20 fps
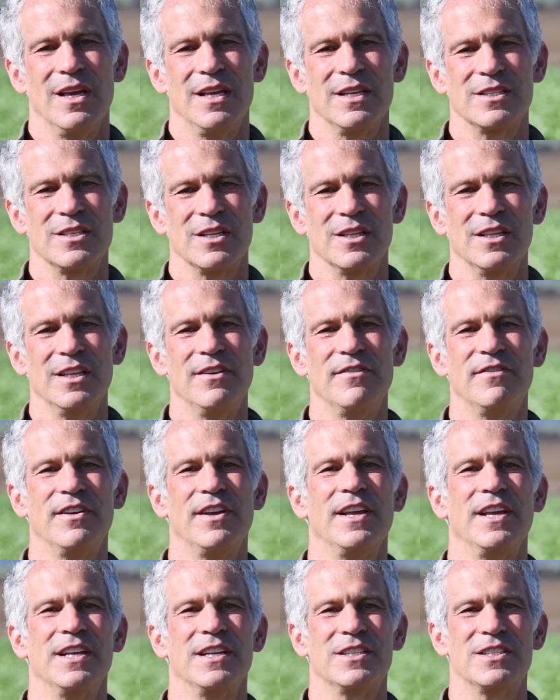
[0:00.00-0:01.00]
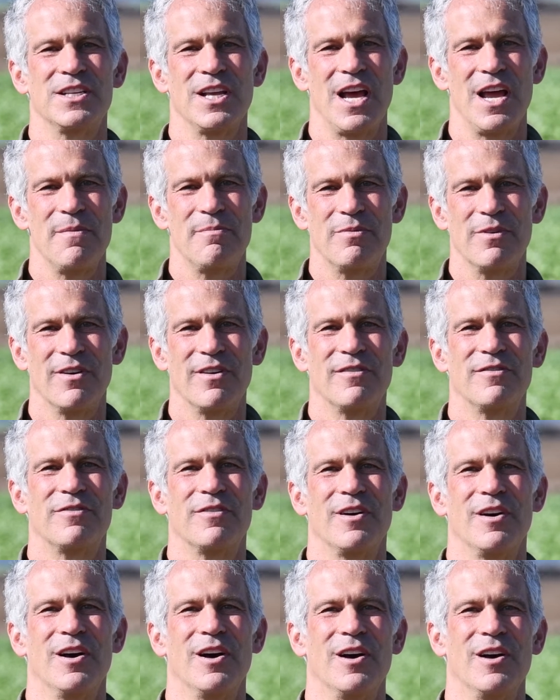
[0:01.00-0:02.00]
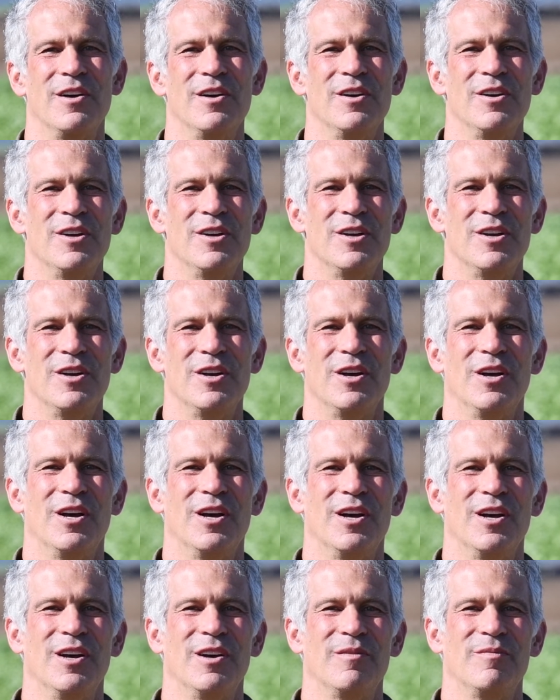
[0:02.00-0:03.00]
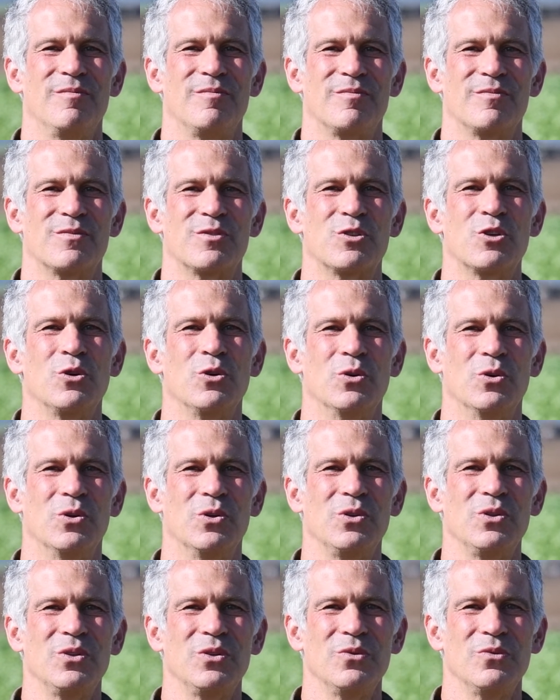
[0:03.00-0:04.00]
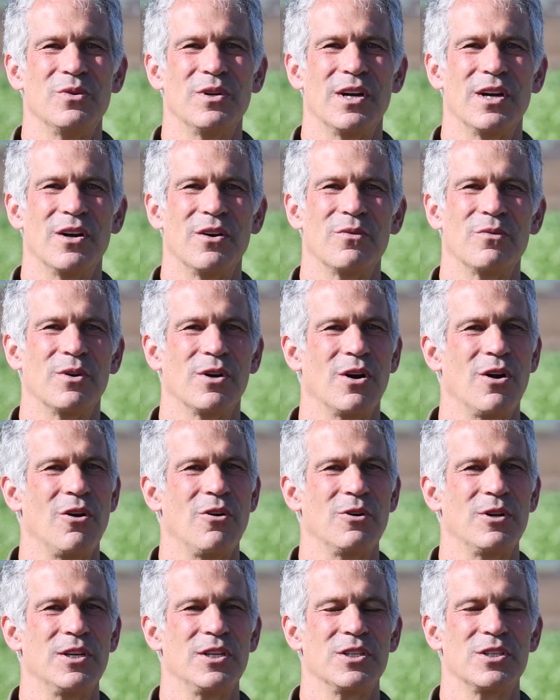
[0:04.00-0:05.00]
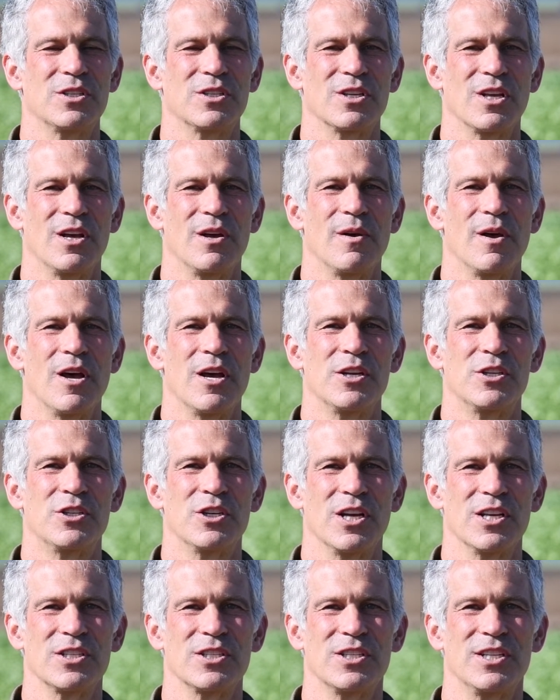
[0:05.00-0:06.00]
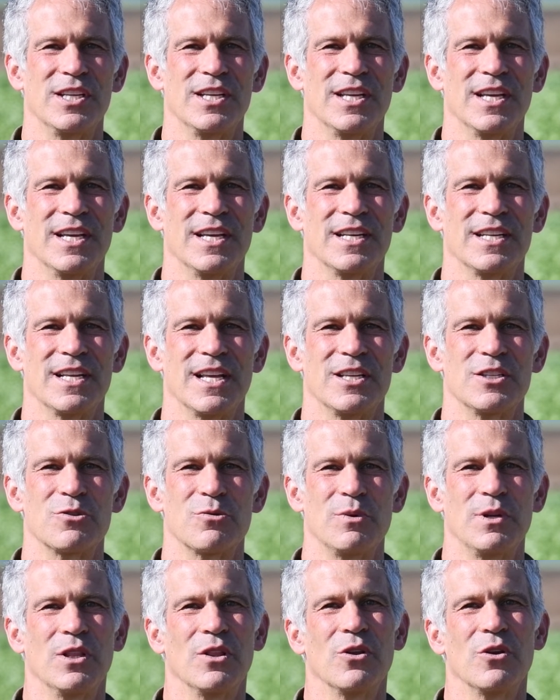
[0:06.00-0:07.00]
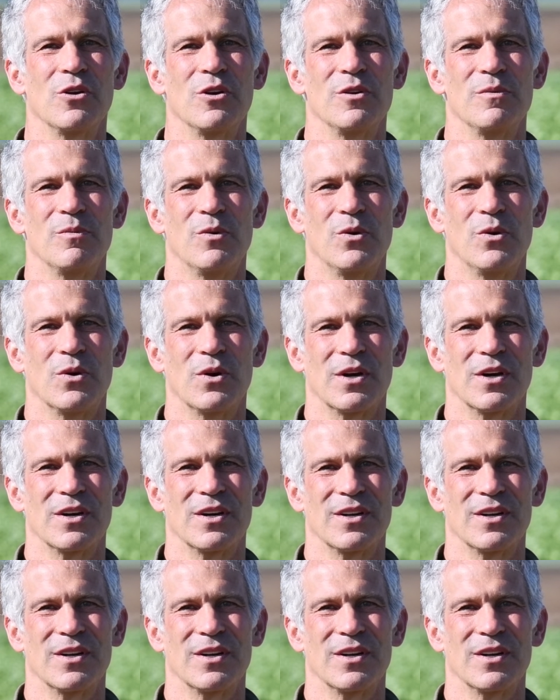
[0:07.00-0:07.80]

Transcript: living type of tool where we're always adjusting it as we learn more.